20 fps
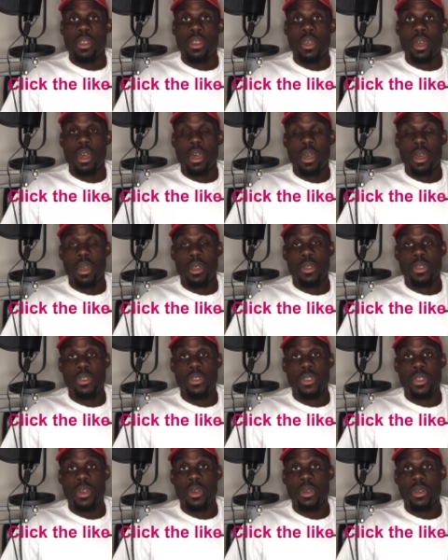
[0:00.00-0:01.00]

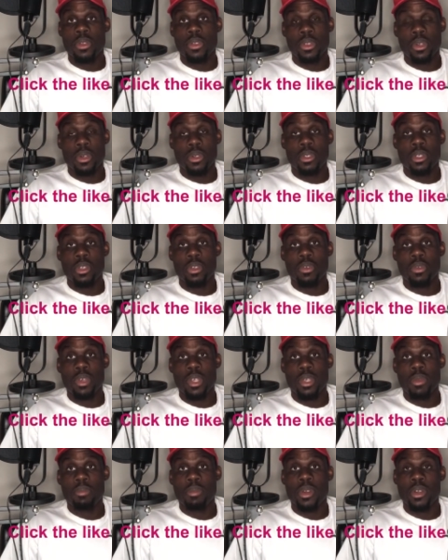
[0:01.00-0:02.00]
third
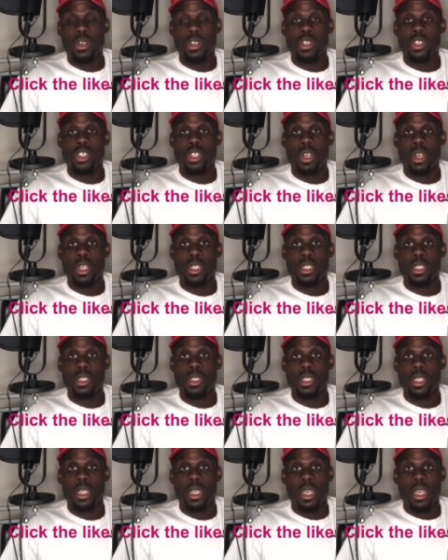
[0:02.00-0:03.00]
degree murder
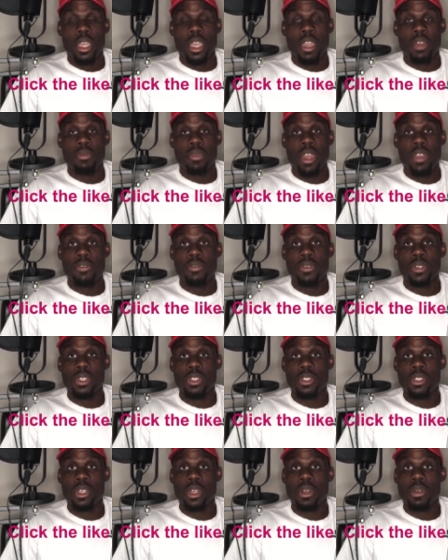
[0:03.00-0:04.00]
charges, and rightfully
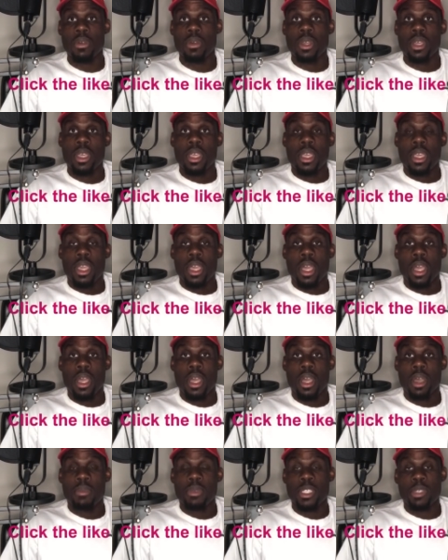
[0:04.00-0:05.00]
so.
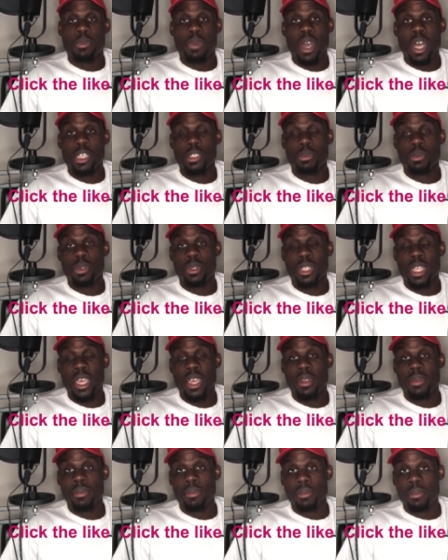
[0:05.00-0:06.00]
It's possible
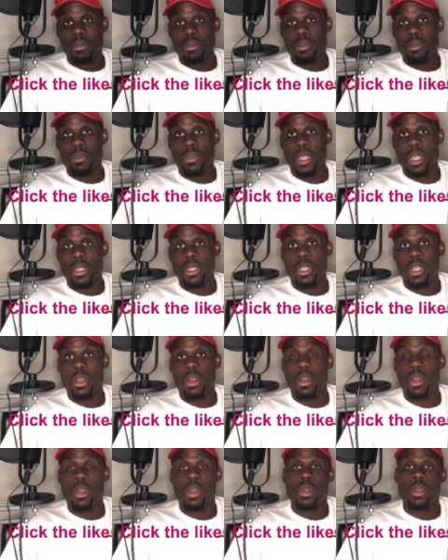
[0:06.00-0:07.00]
that
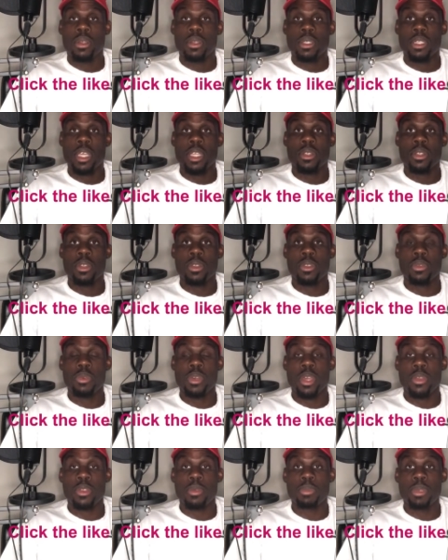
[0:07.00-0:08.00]
the three
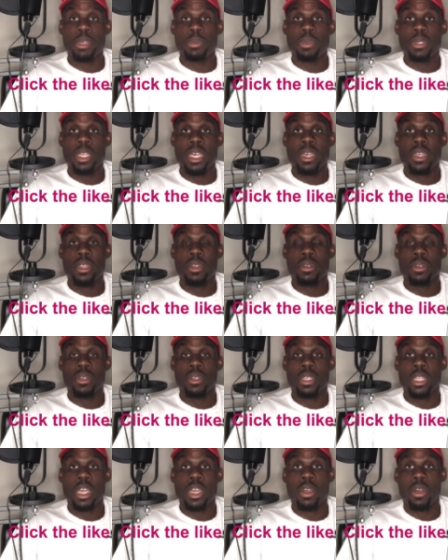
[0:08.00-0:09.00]
other people that
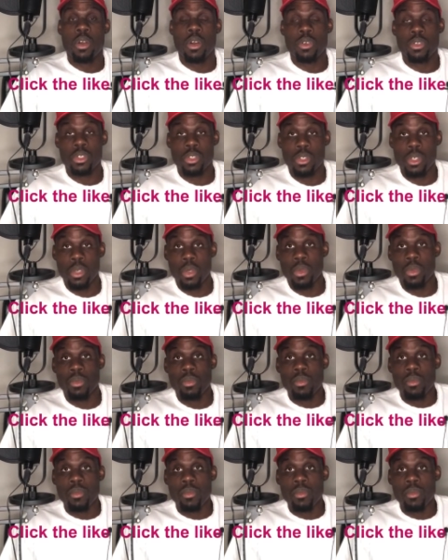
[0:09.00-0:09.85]
also